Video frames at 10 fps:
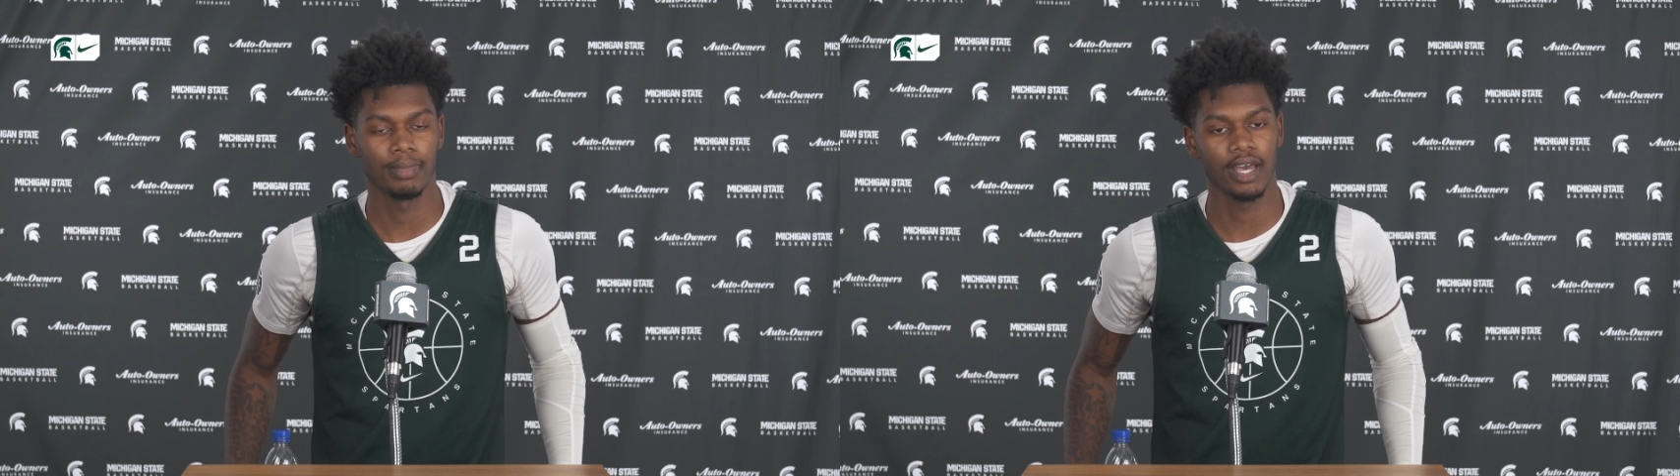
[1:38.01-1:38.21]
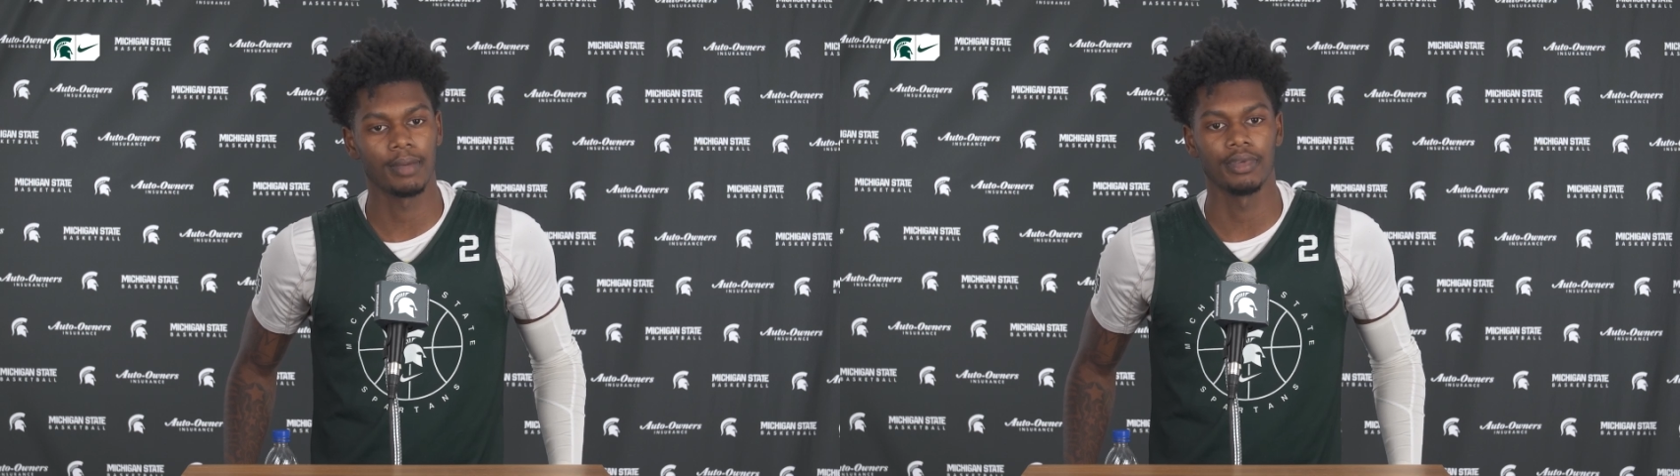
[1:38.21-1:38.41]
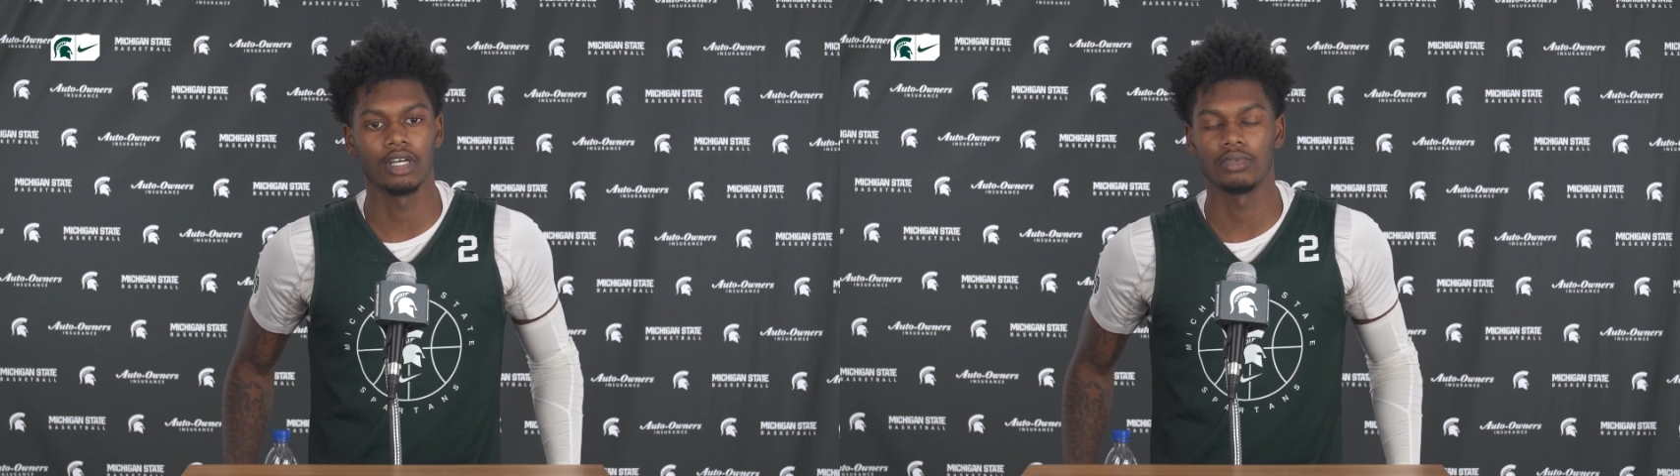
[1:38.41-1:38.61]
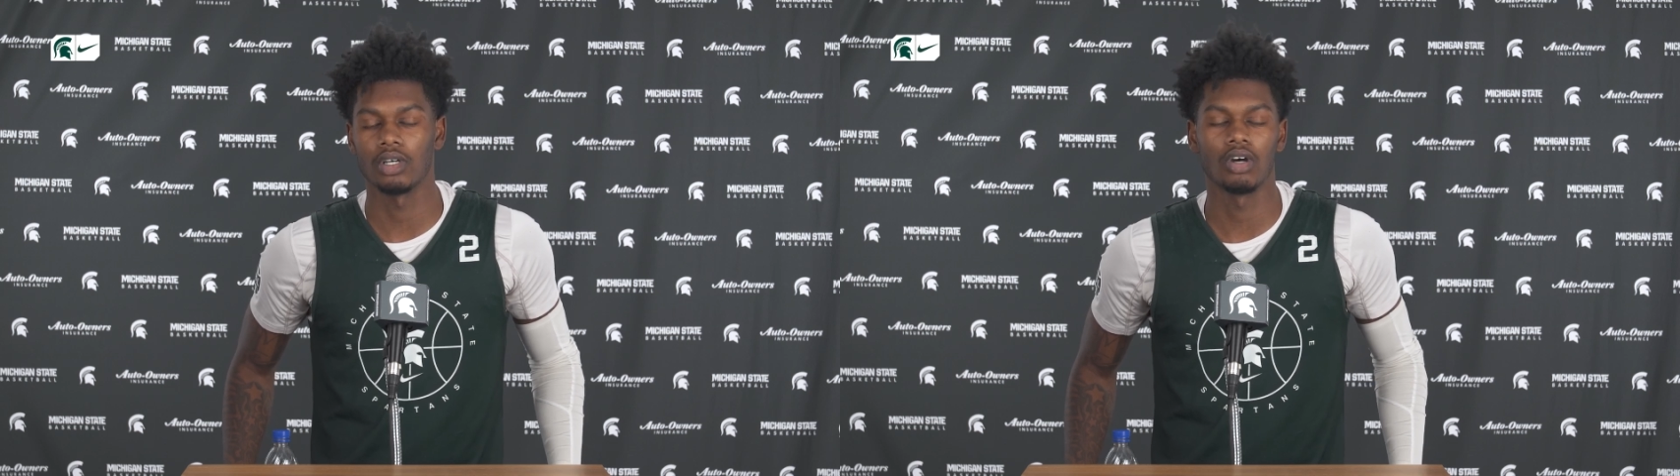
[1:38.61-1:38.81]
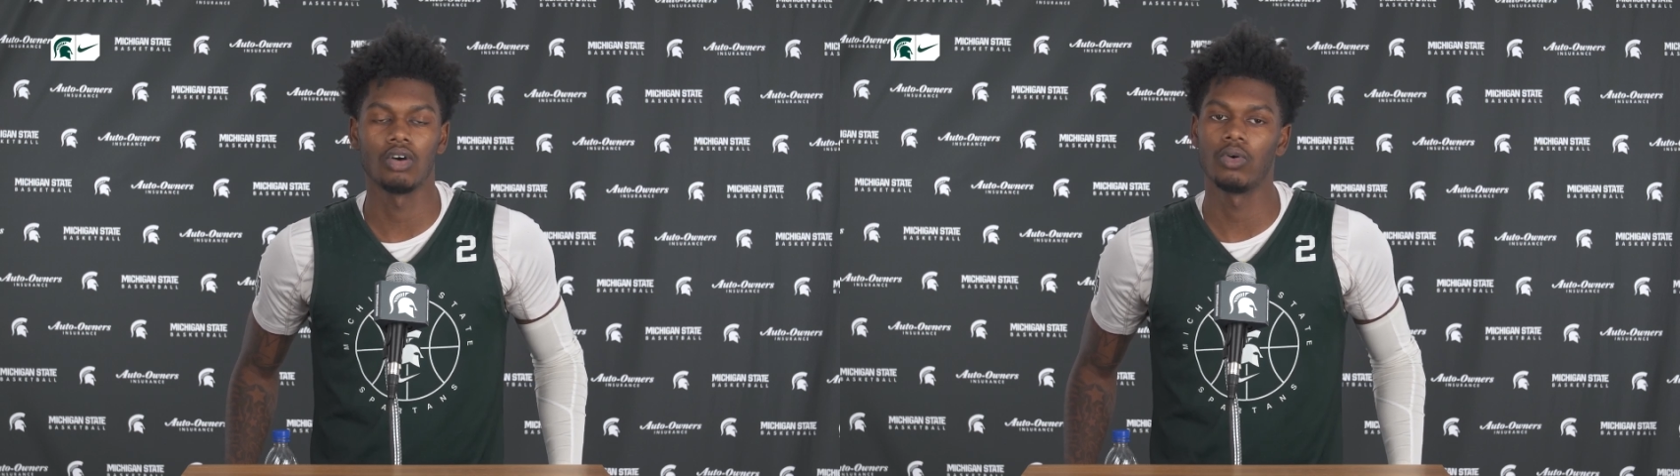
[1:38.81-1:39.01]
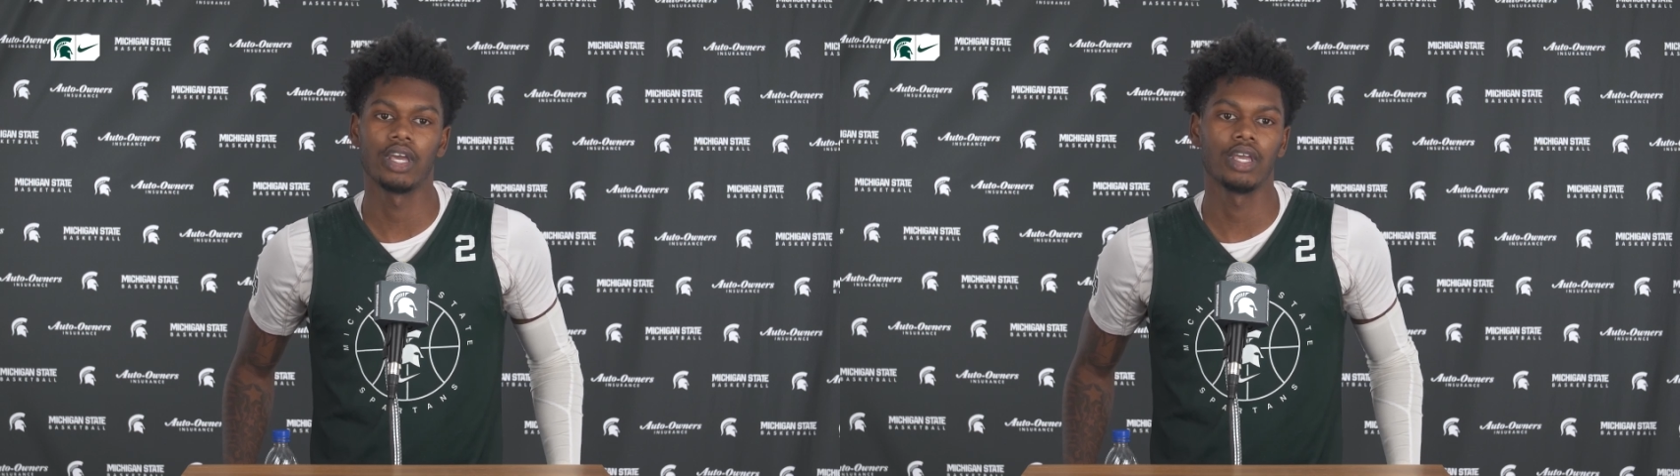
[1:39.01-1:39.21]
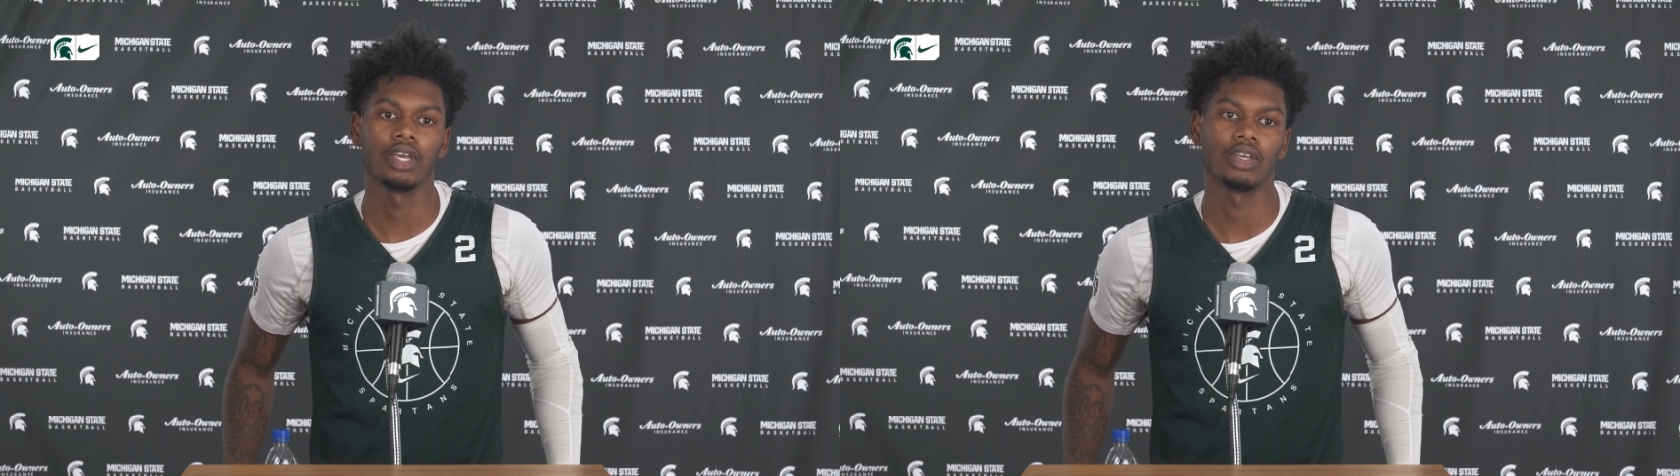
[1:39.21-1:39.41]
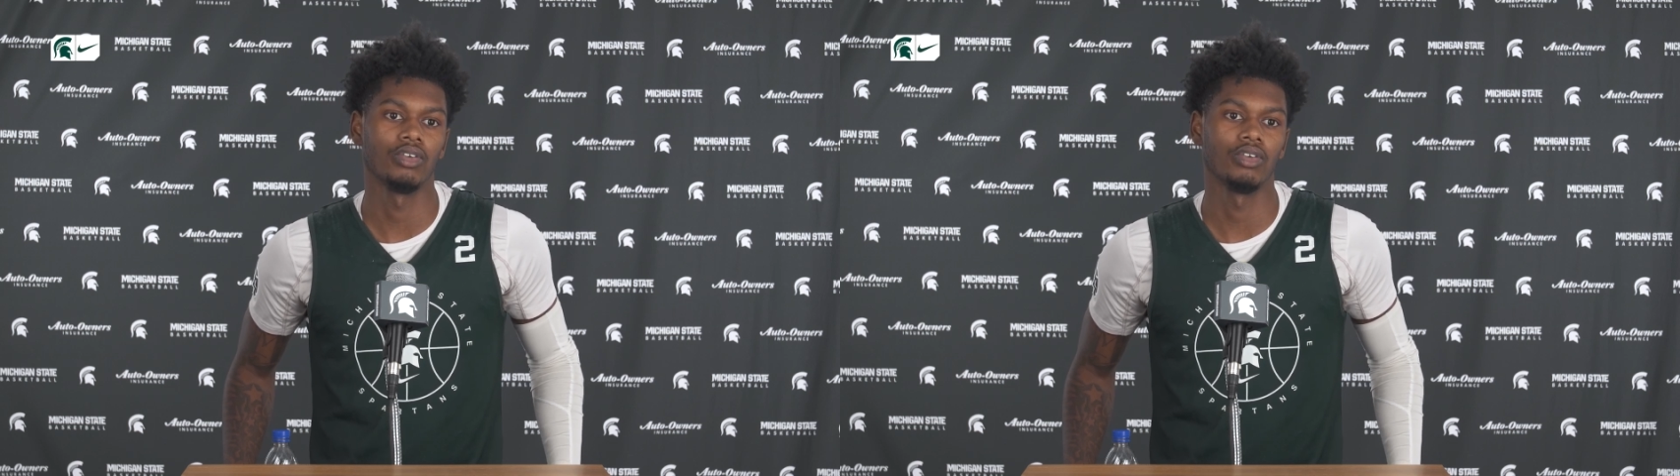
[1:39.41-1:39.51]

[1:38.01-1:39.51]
bag me up the whole way.